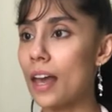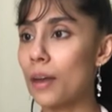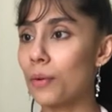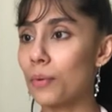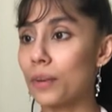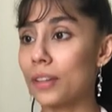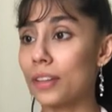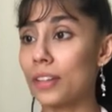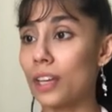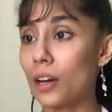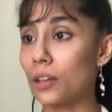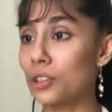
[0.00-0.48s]

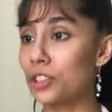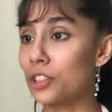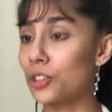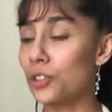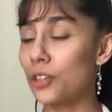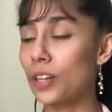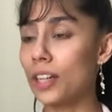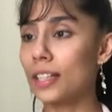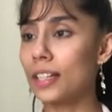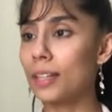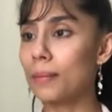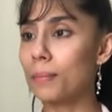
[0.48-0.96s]
without
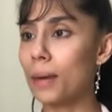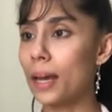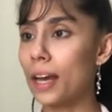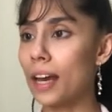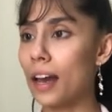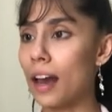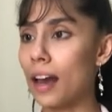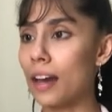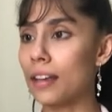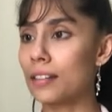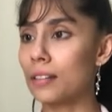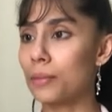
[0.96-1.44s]
straining my
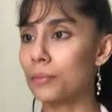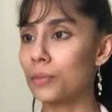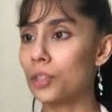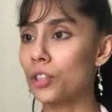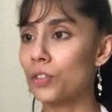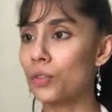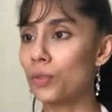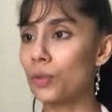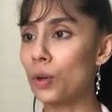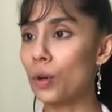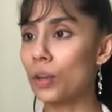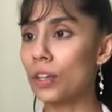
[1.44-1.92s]
eyes. I'm
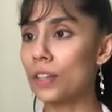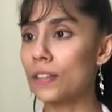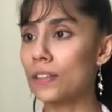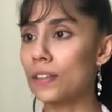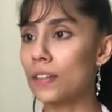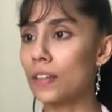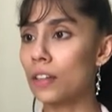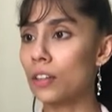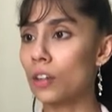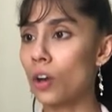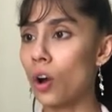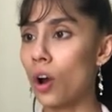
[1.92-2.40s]
just
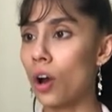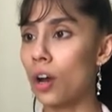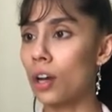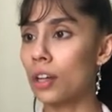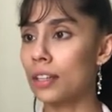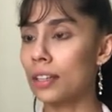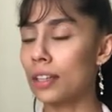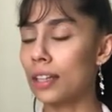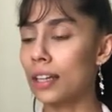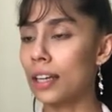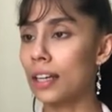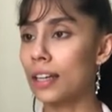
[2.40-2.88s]
focusing
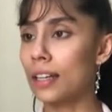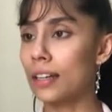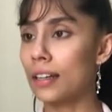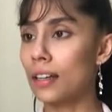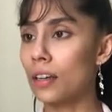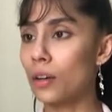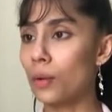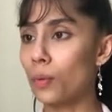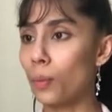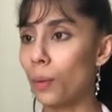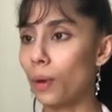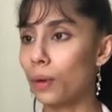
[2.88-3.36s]
on
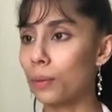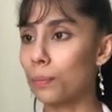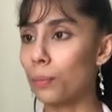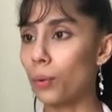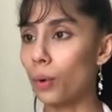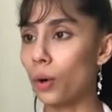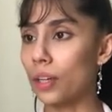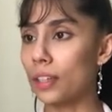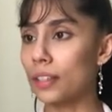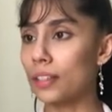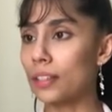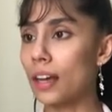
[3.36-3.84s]
one
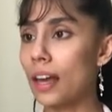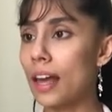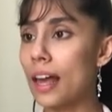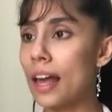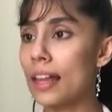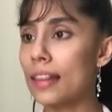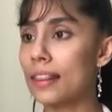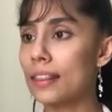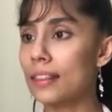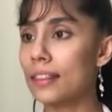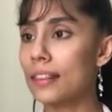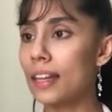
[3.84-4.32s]
point.
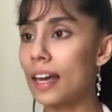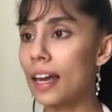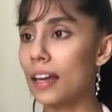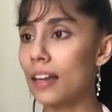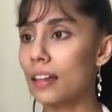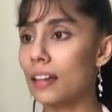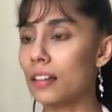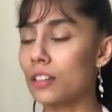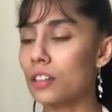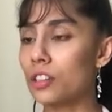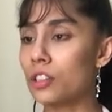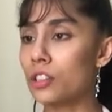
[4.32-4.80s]
Then